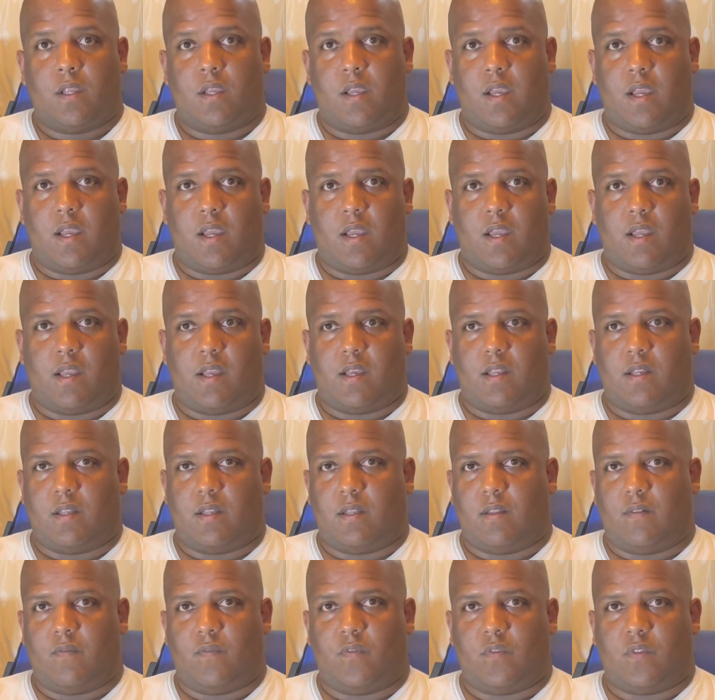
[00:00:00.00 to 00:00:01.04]

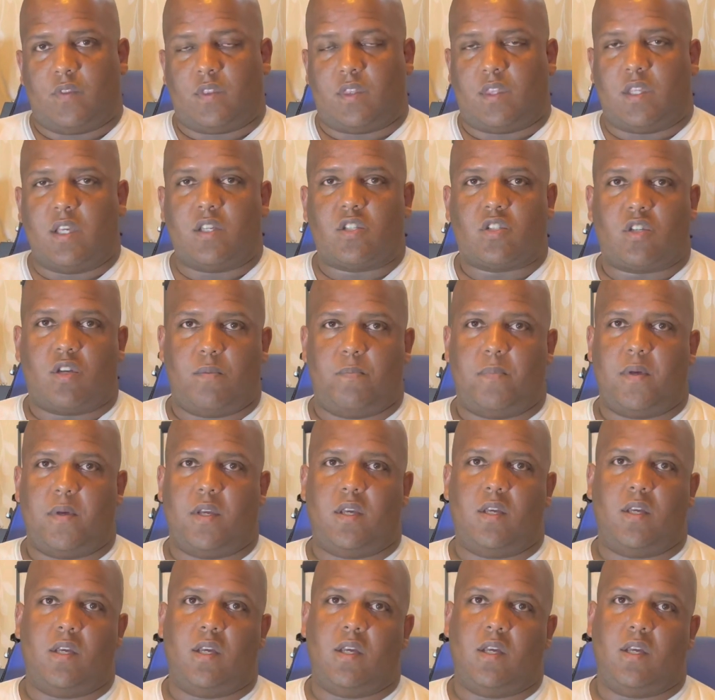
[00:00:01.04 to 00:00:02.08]
And this could
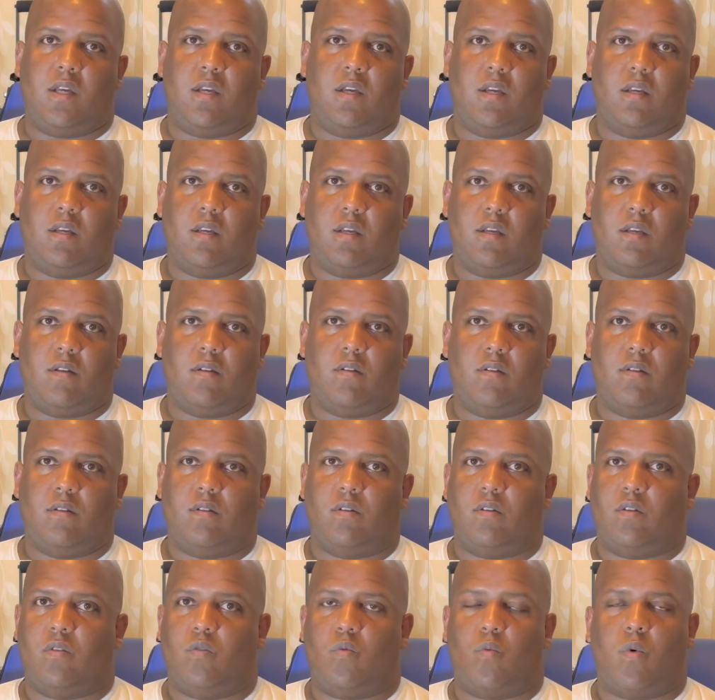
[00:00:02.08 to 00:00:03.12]
be
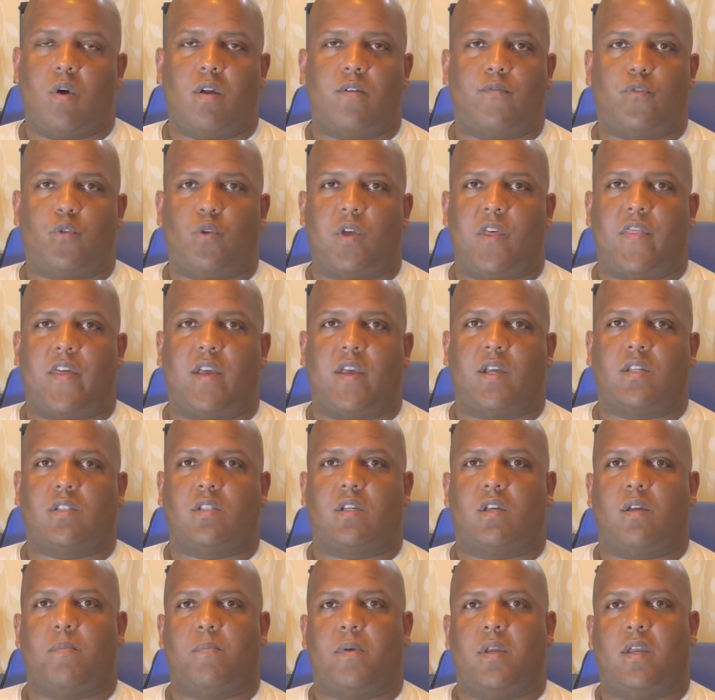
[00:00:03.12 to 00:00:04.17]
one of three things. It
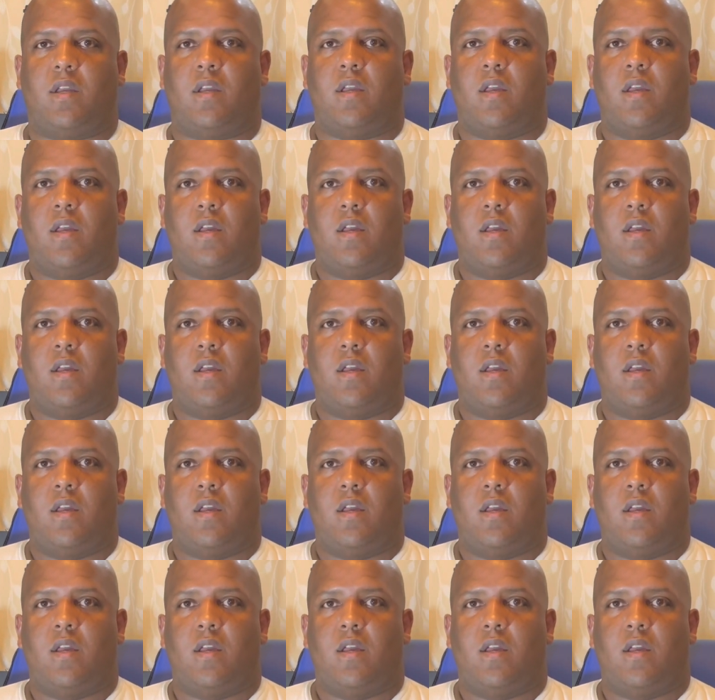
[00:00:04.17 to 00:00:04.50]
could be